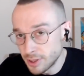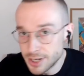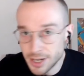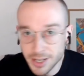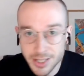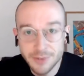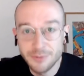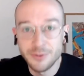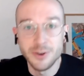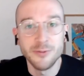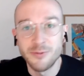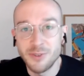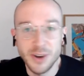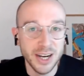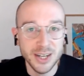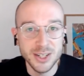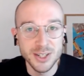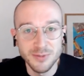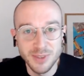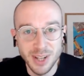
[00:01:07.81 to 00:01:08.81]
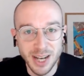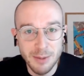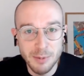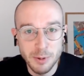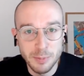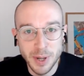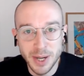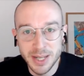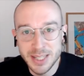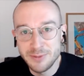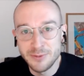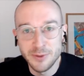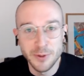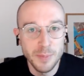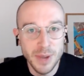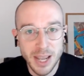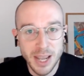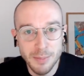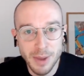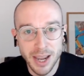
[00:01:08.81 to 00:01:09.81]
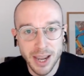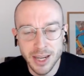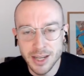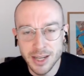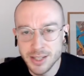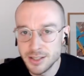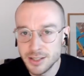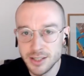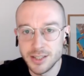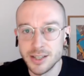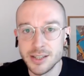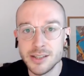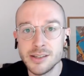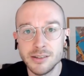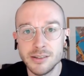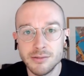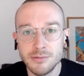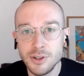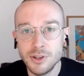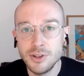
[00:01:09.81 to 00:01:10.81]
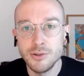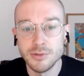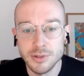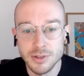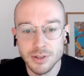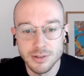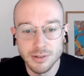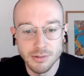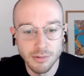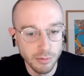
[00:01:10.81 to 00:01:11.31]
a different faction of the Labour Party from me are making is that this isn't news.